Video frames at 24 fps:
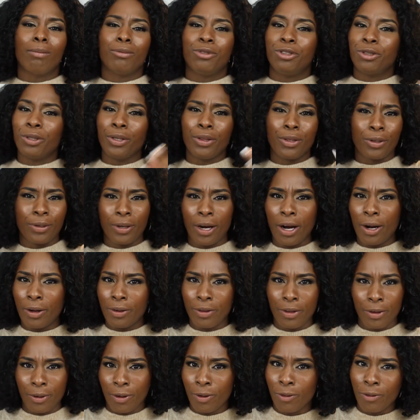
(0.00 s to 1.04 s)
Join the
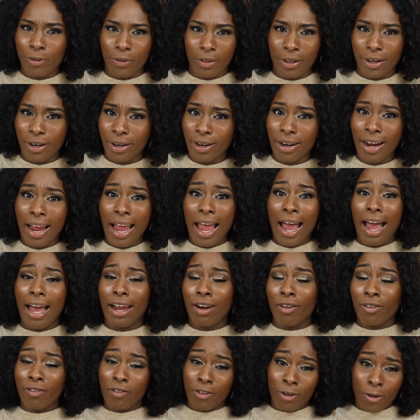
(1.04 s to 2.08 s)
crowd. They're over there.
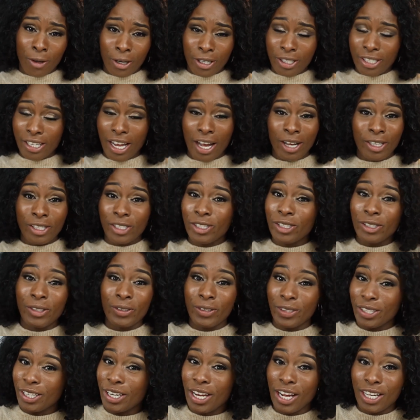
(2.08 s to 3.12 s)
And of course, I'll see you
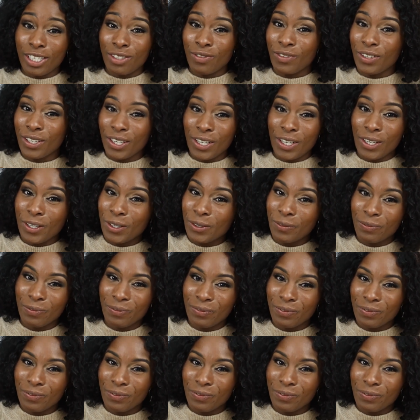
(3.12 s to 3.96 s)
in the next video.